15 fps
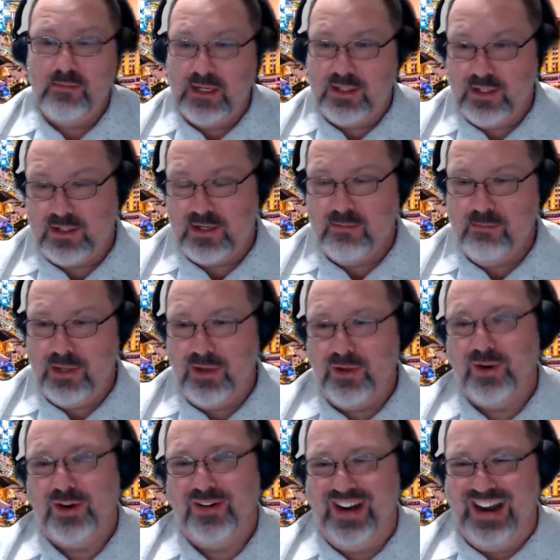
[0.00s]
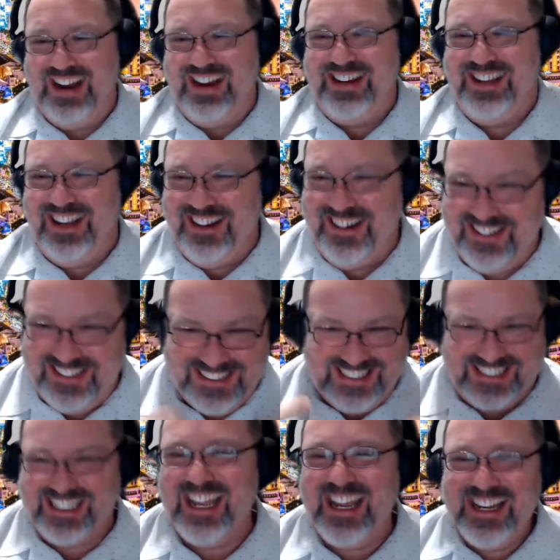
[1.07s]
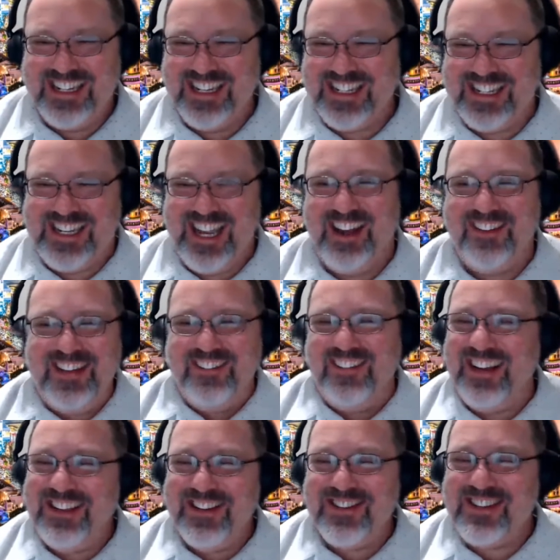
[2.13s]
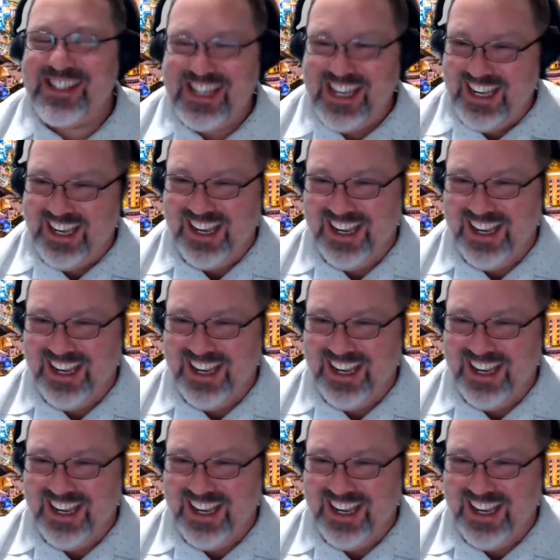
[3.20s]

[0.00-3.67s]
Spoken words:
or Mrs. Computer, right? Just tell me what you see.